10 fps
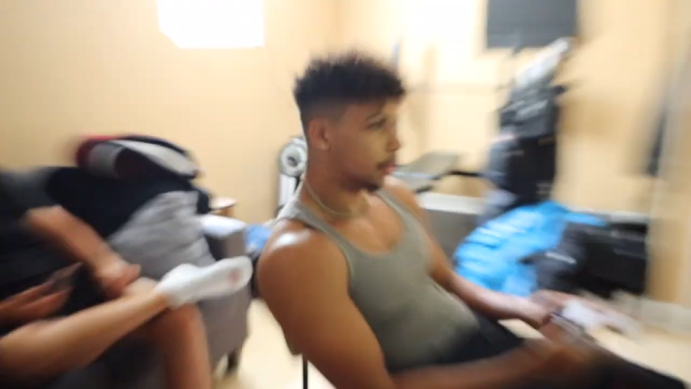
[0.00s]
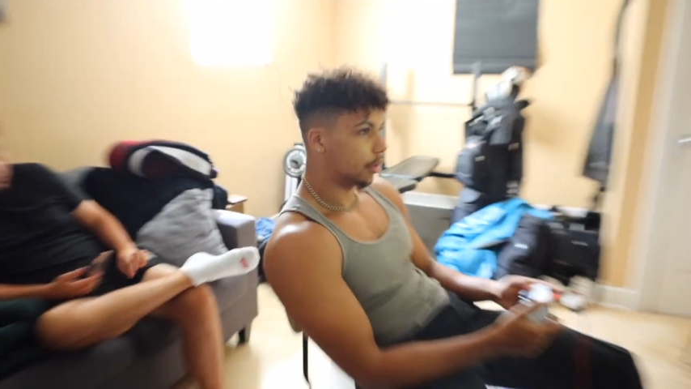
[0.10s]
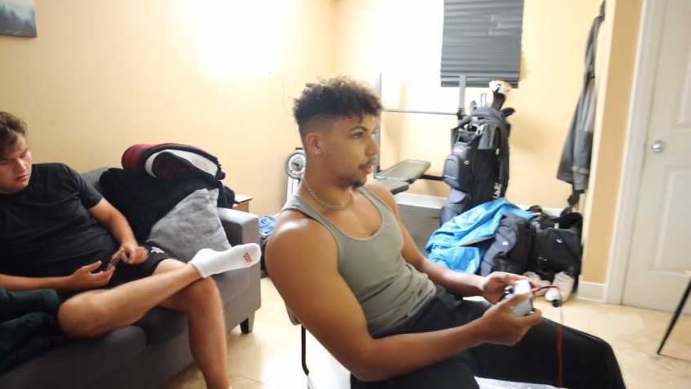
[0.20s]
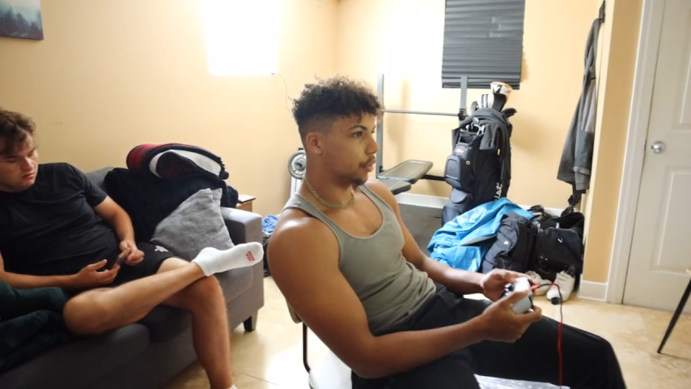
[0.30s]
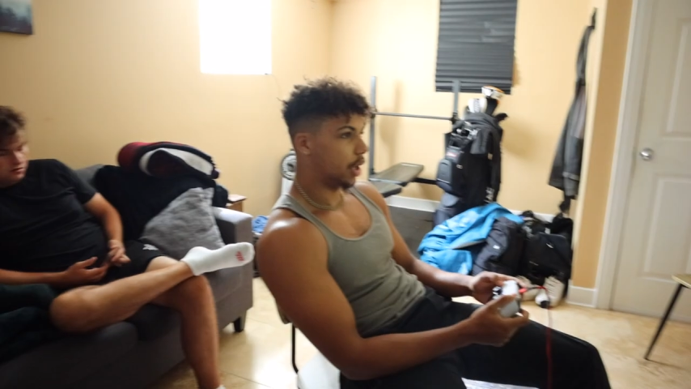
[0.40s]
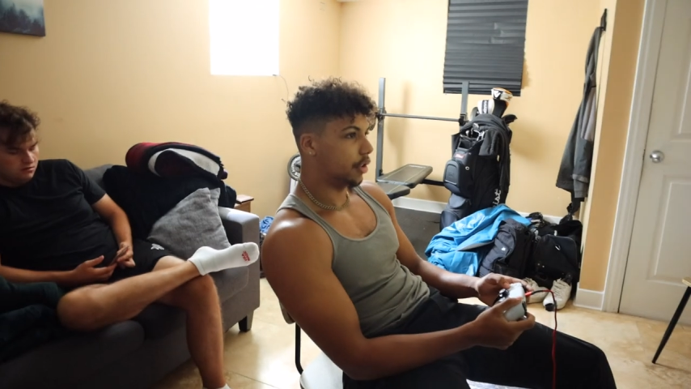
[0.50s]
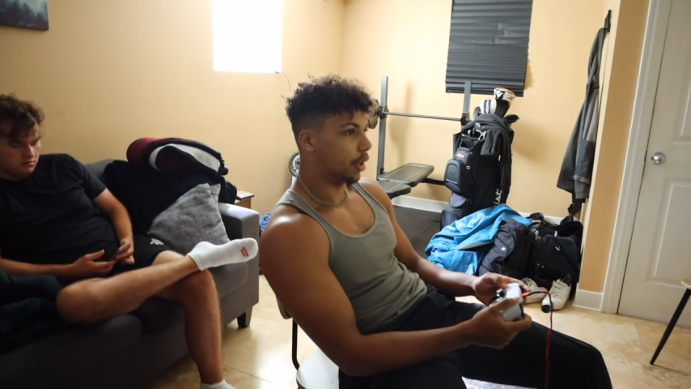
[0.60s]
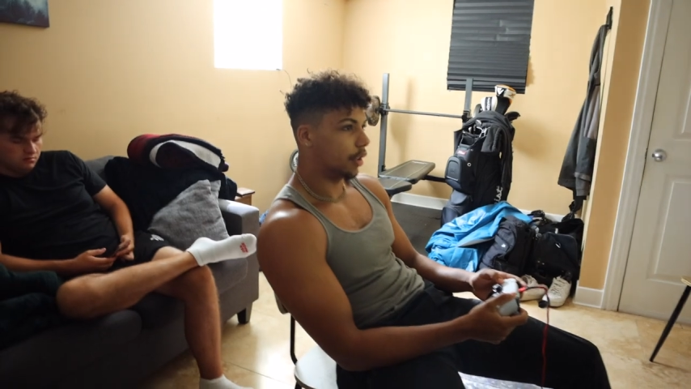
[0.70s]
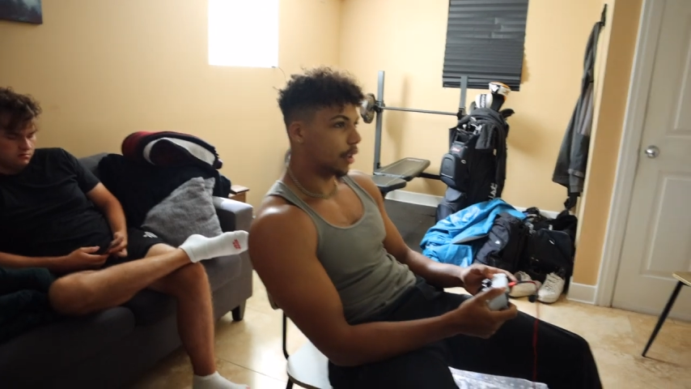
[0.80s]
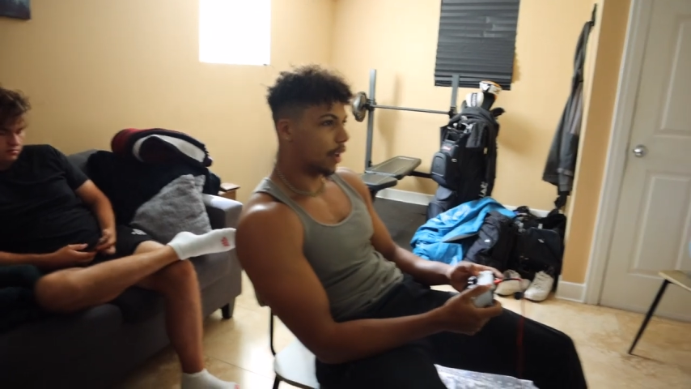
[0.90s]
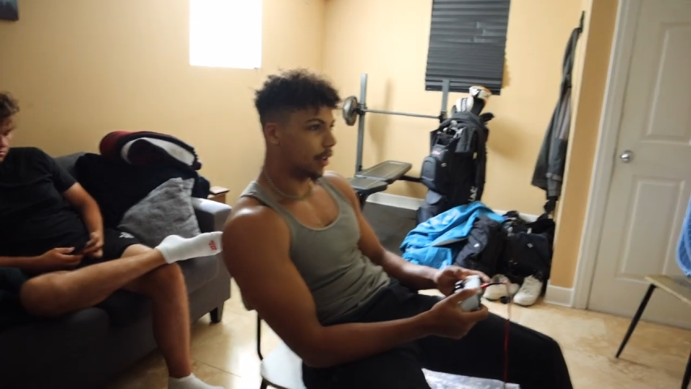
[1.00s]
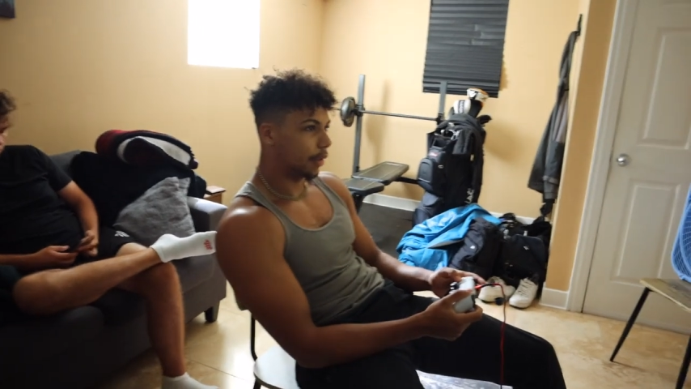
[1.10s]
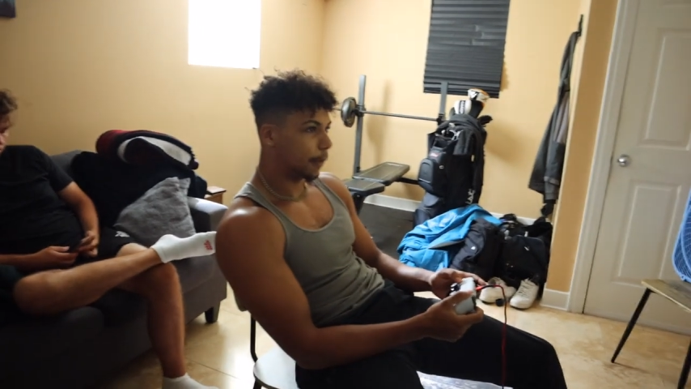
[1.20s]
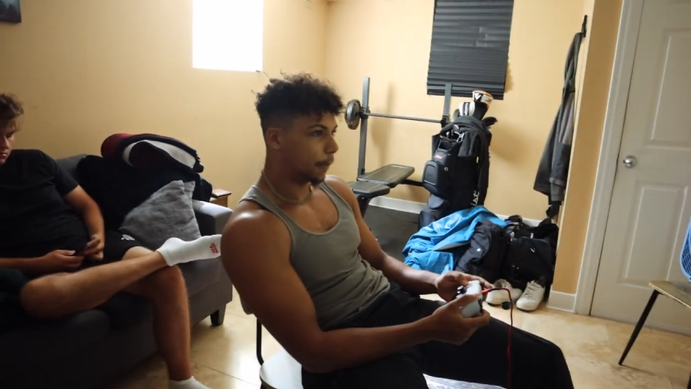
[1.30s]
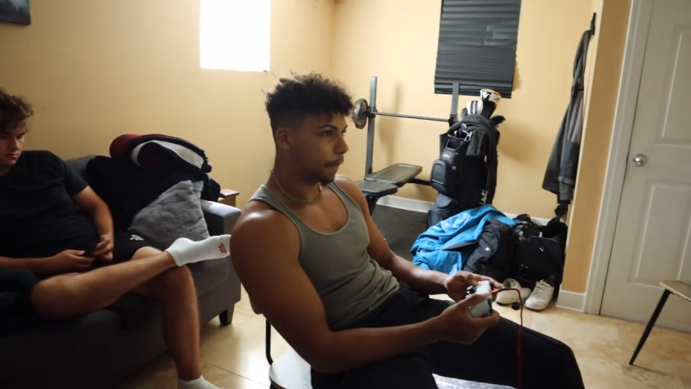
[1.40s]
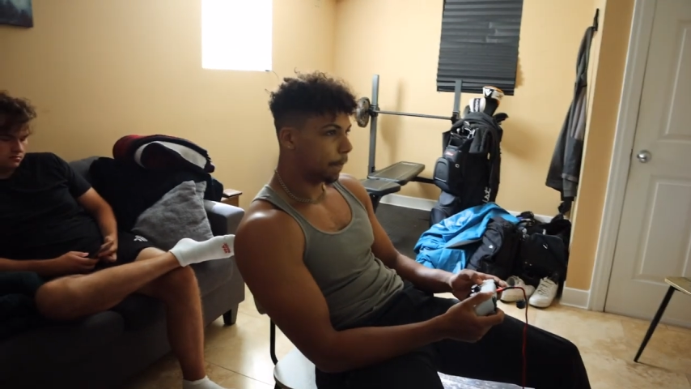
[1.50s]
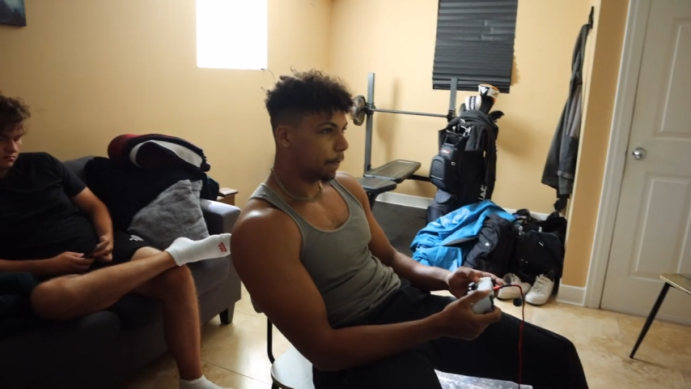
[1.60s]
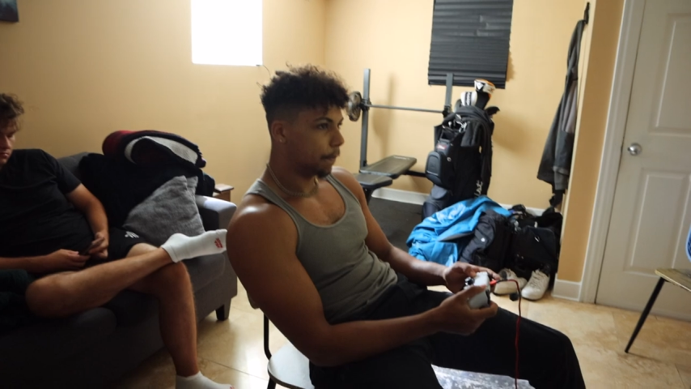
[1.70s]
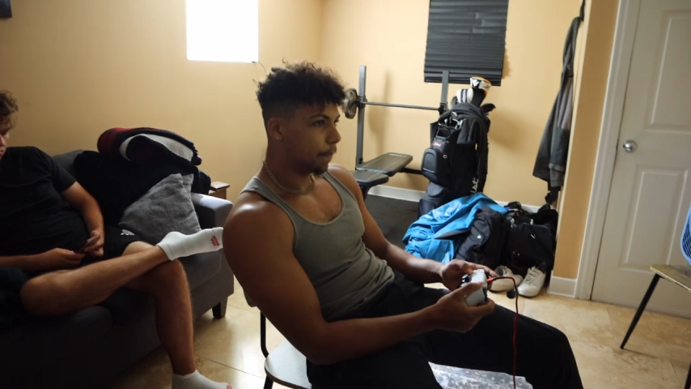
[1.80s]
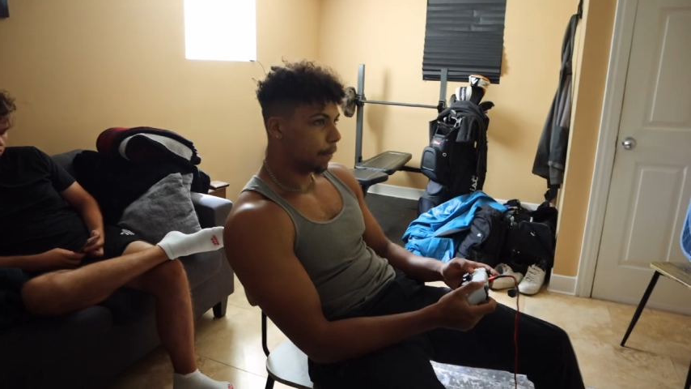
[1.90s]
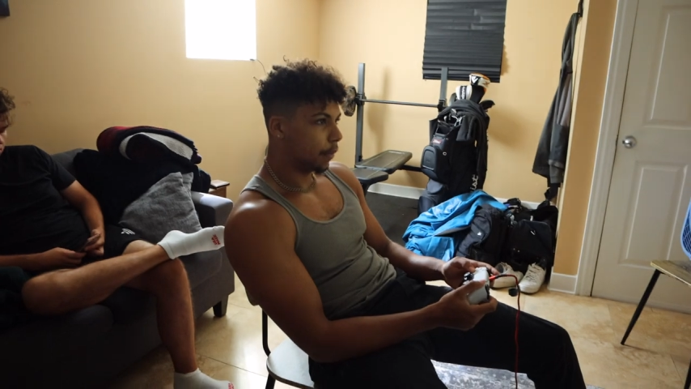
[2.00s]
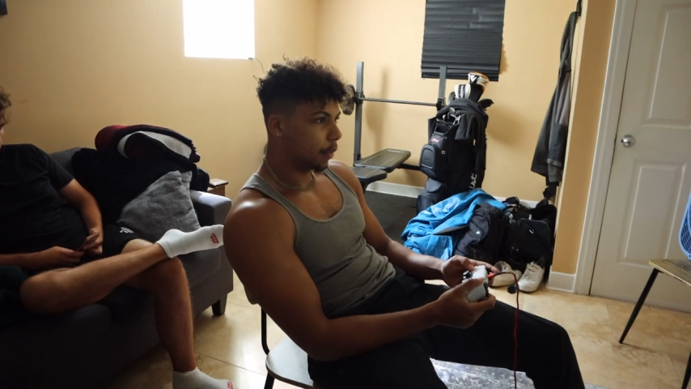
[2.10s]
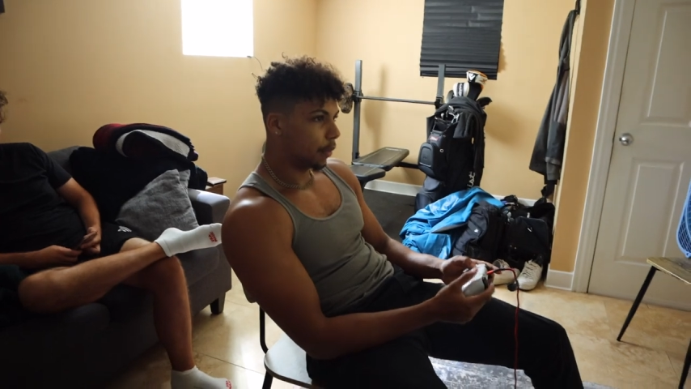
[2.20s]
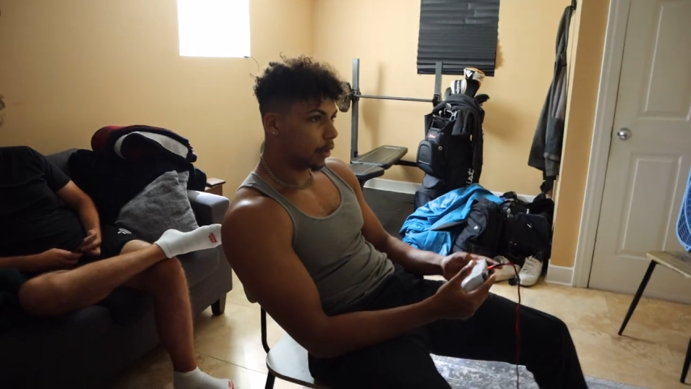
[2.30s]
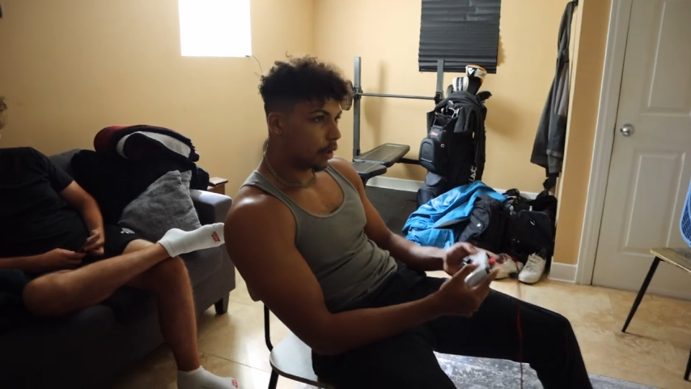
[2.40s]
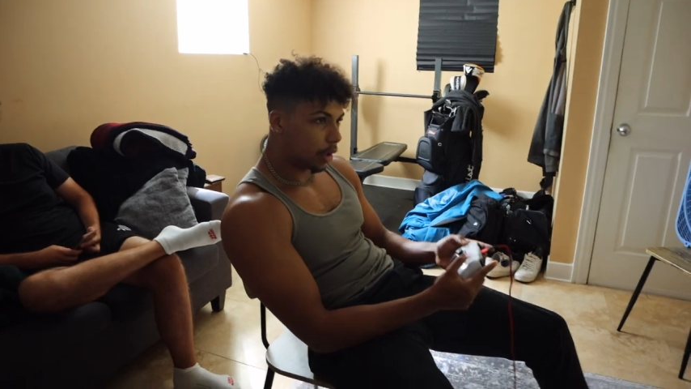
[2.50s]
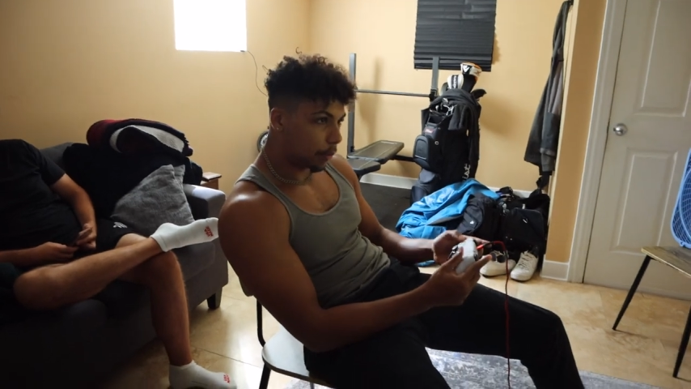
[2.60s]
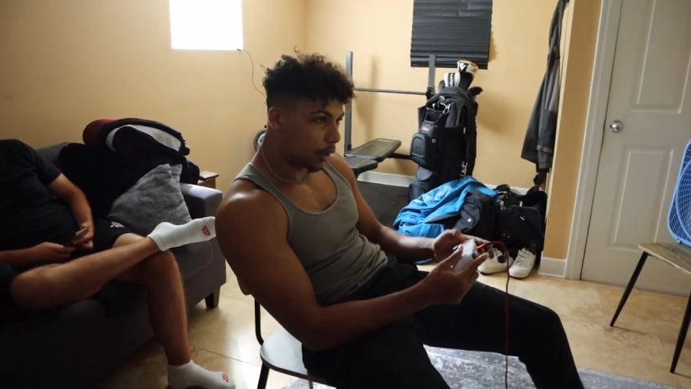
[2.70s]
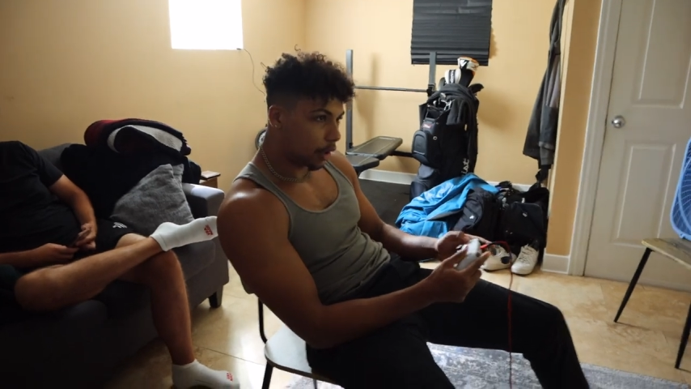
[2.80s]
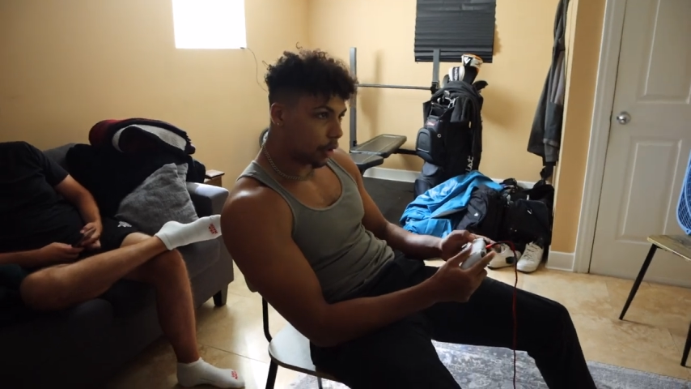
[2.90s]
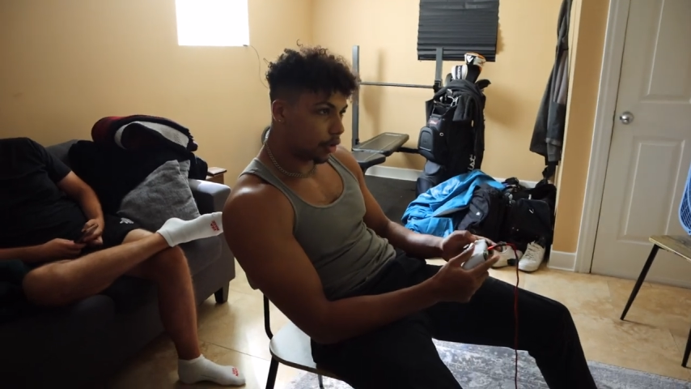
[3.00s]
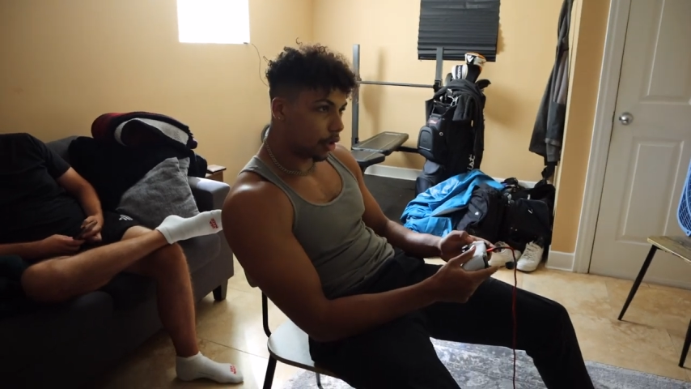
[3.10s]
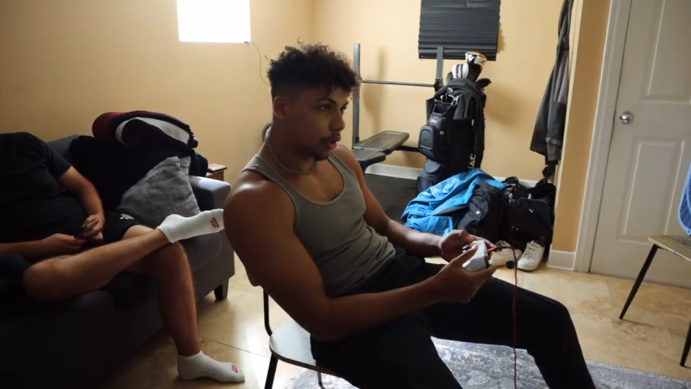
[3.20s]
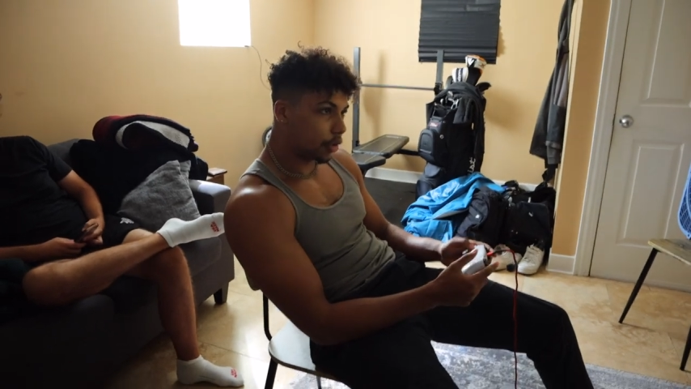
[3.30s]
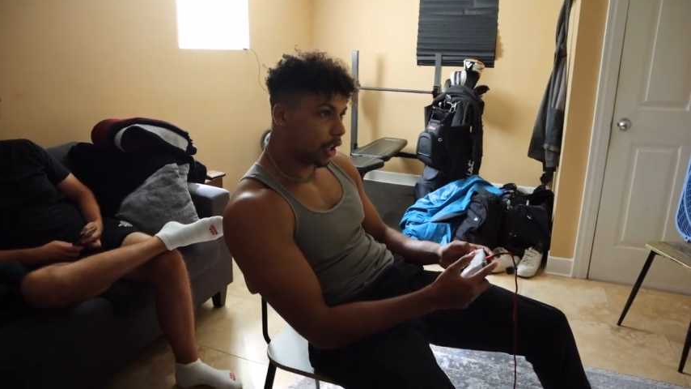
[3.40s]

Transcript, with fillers: Are you bad at the Are you bad at the game, or you just or you just have anger problems?